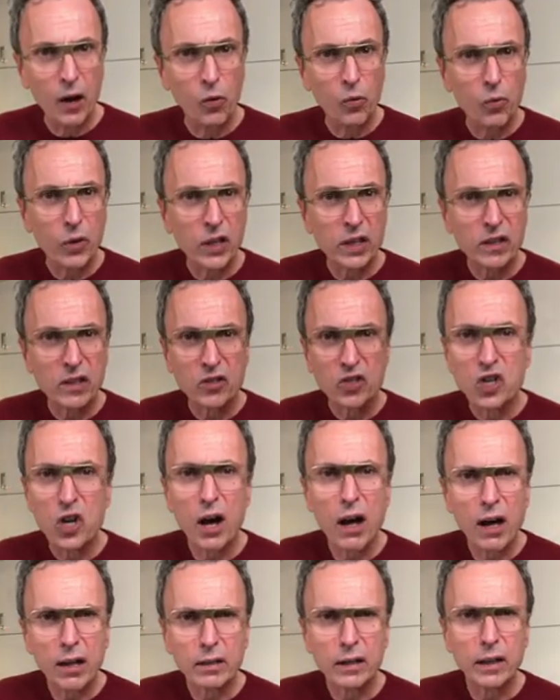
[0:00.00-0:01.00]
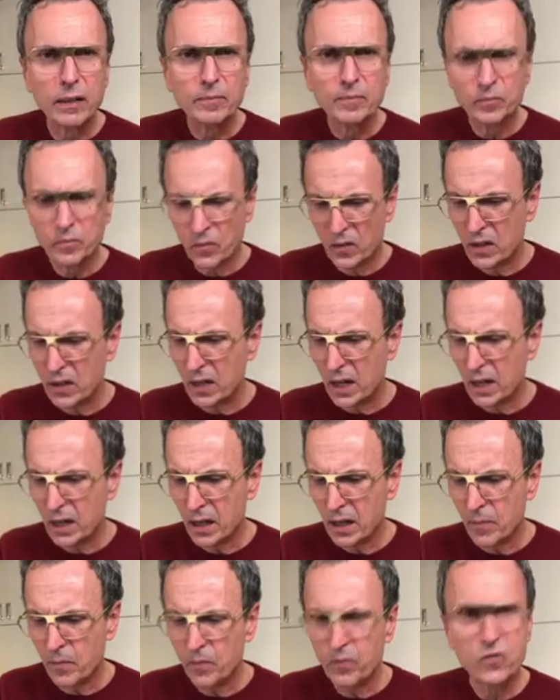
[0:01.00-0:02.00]
with the chocolate. It's like
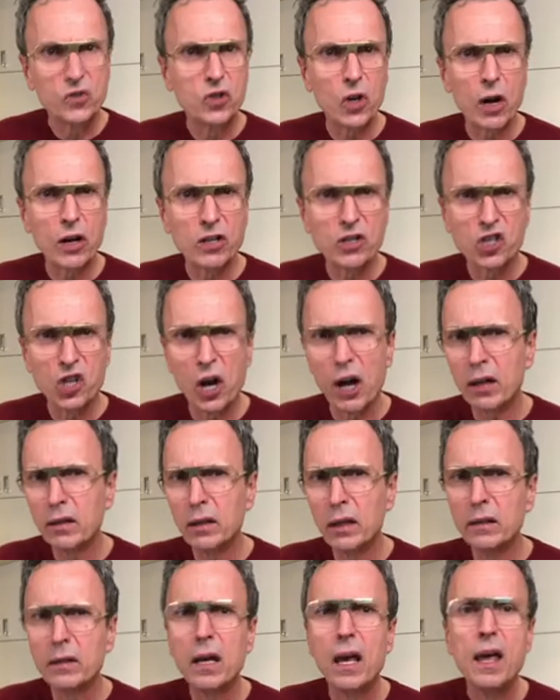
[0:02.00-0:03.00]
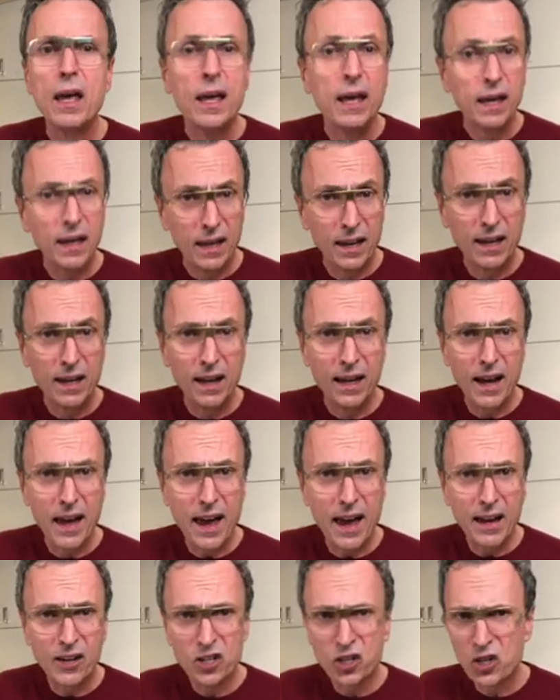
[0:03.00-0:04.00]
a dark chocolate
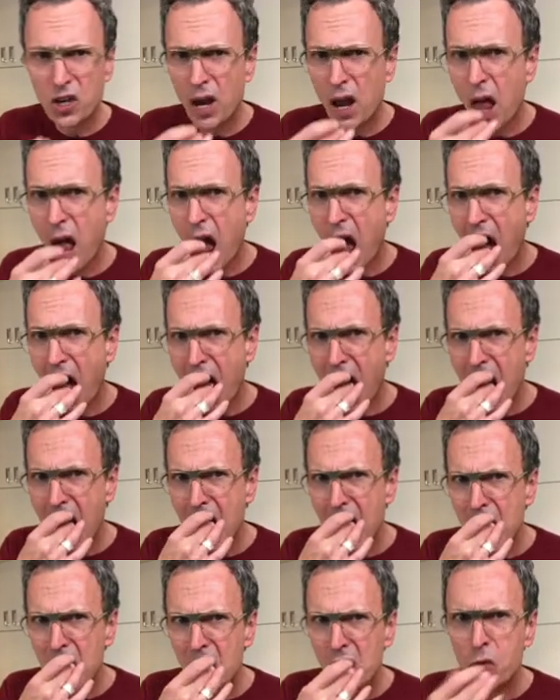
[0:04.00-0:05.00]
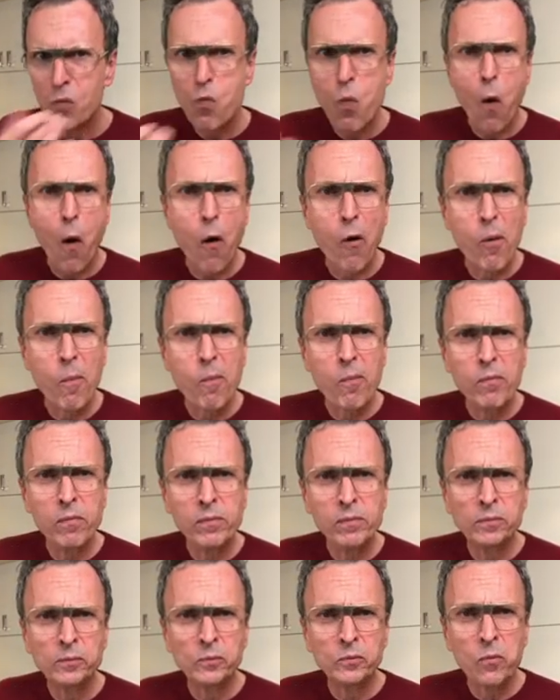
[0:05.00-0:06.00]
ganache.
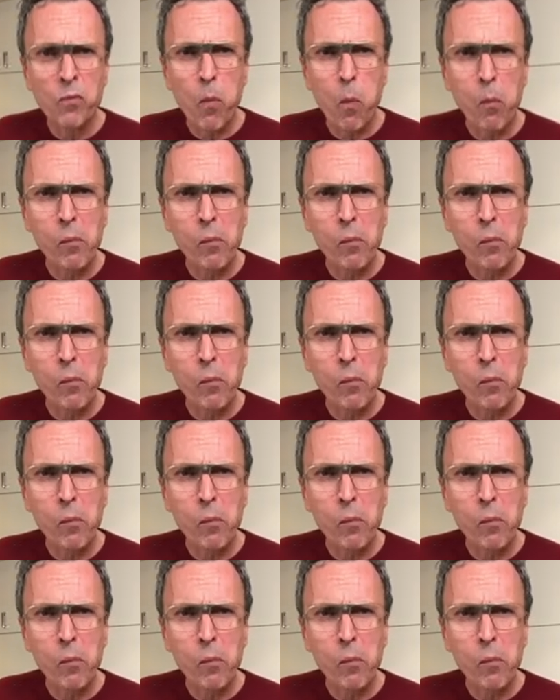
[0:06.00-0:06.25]
Well,